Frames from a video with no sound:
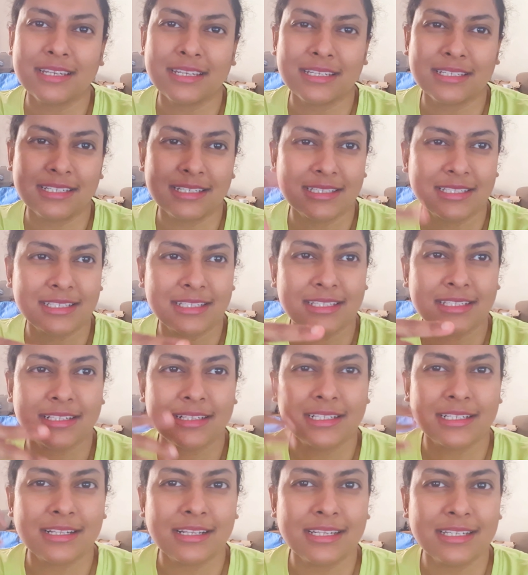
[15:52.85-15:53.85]
It is
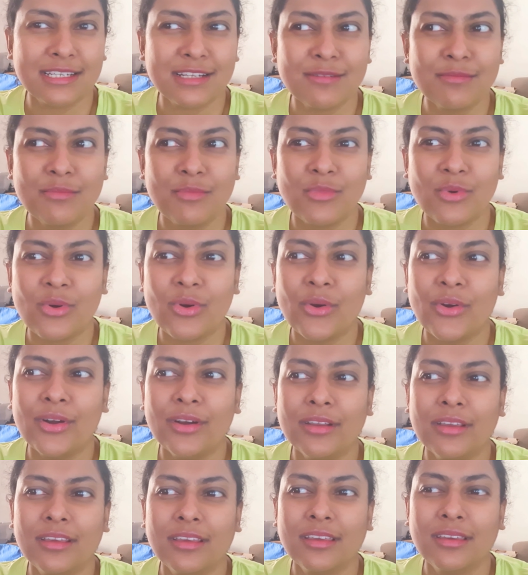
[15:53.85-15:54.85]
little more
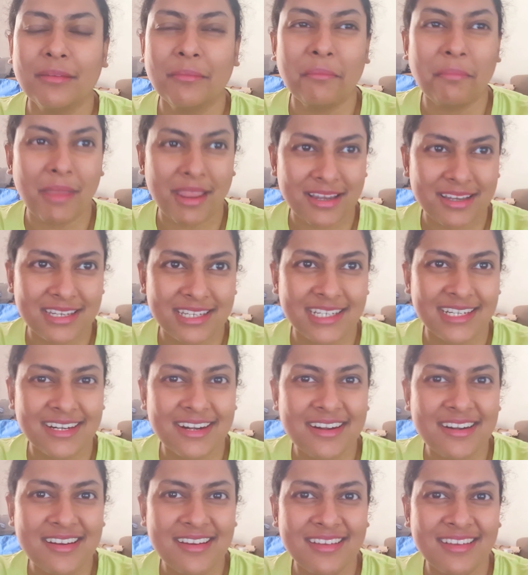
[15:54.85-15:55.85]

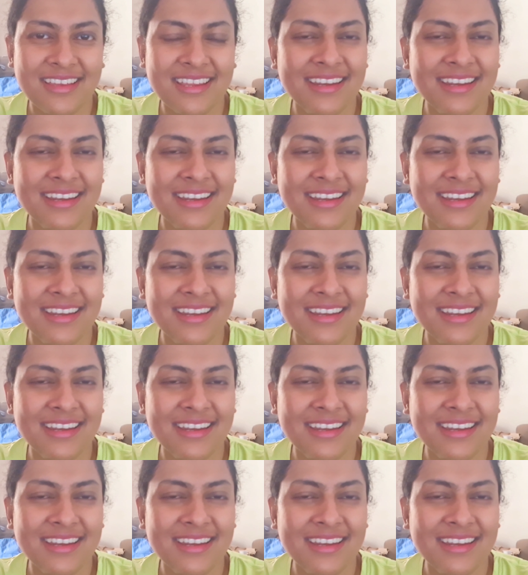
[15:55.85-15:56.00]
better